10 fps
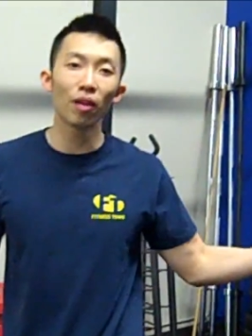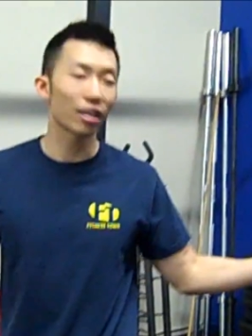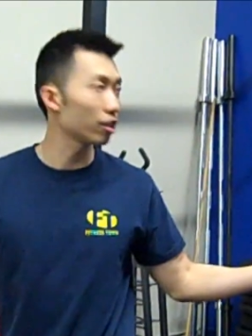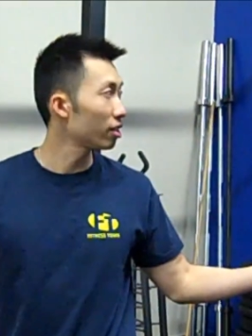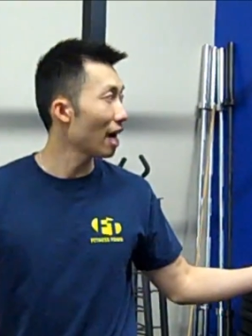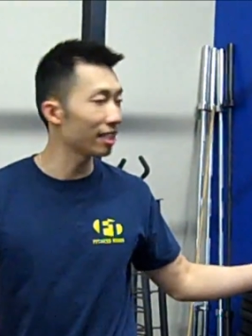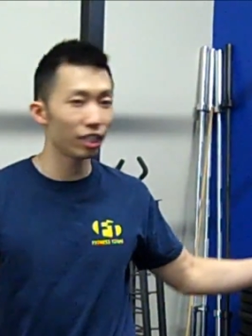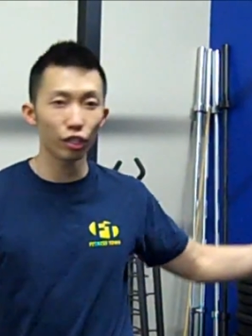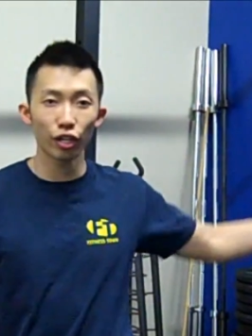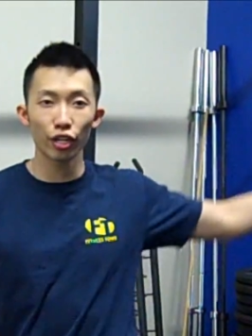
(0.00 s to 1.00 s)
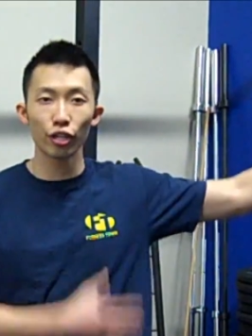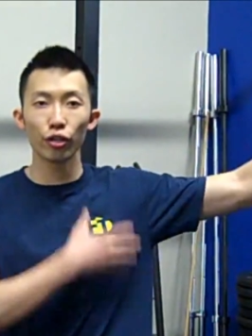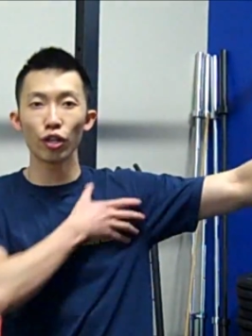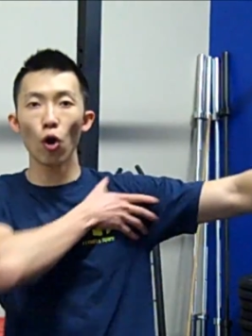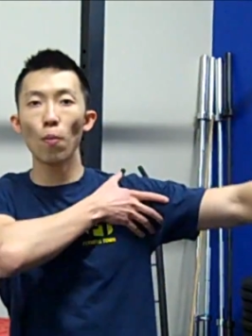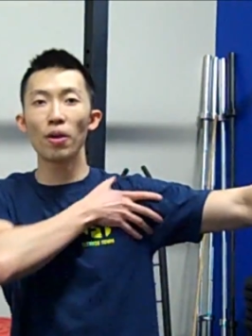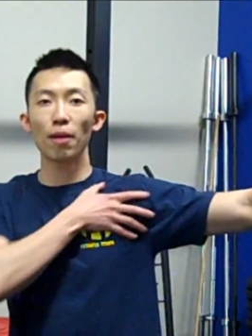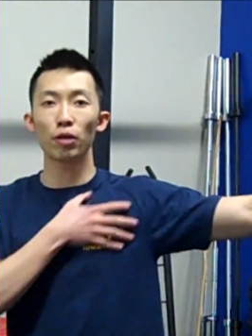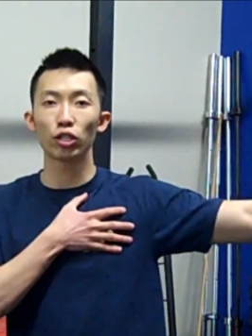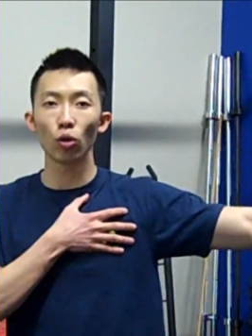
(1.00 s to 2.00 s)
exercises you can do to open
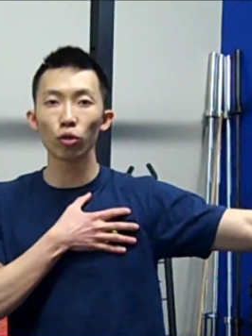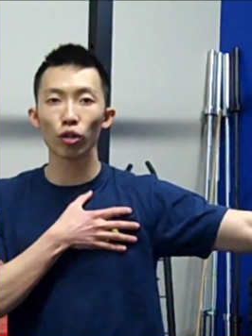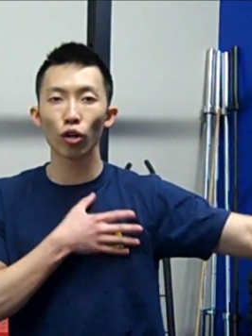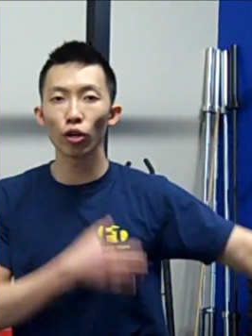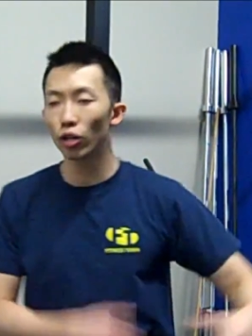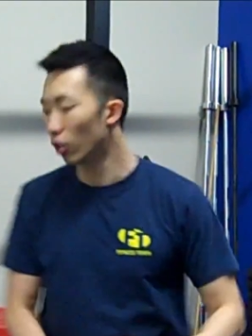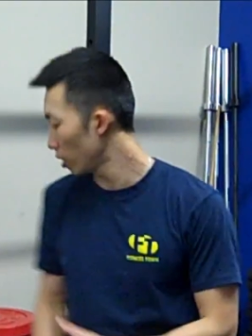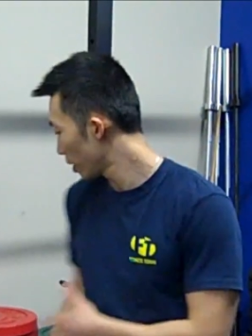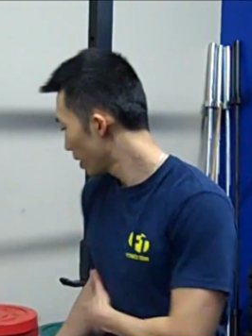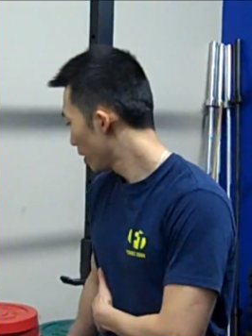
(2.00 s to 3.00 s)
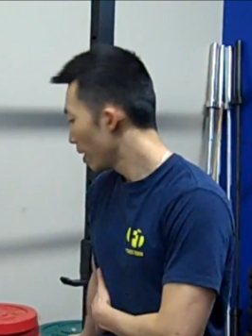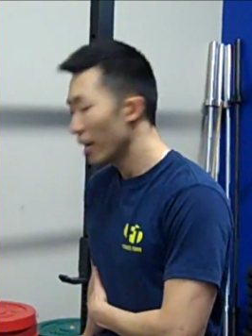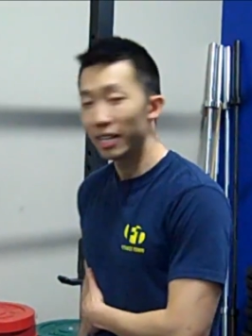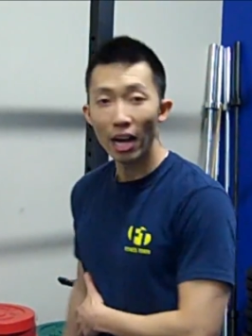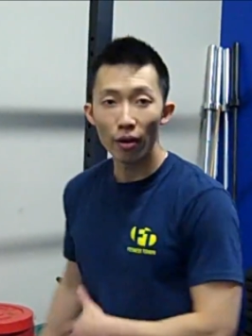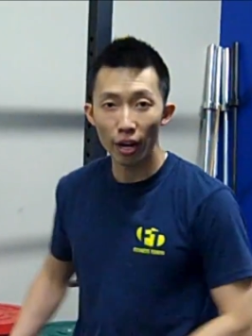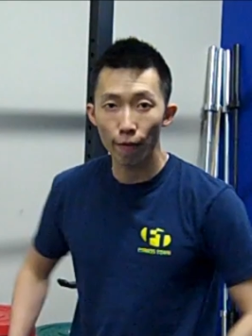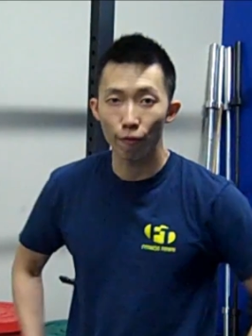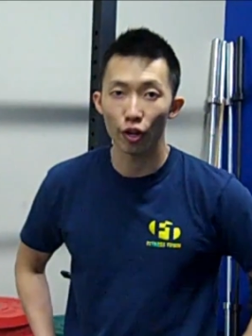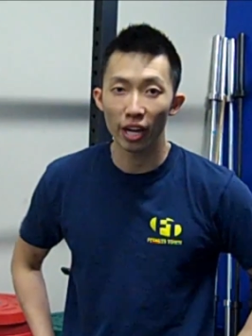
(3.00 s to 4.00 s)
up your shoulder girdle down
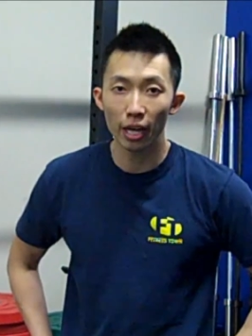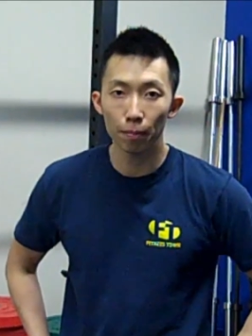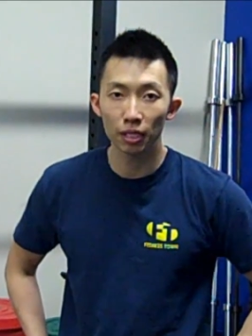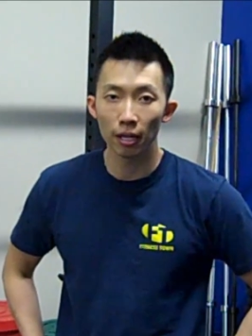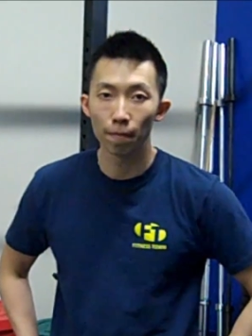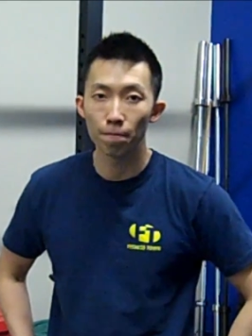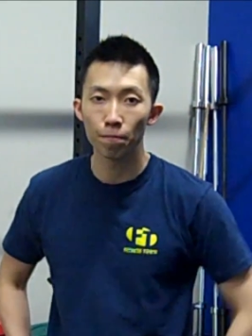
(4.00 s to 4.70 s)
here for your hips.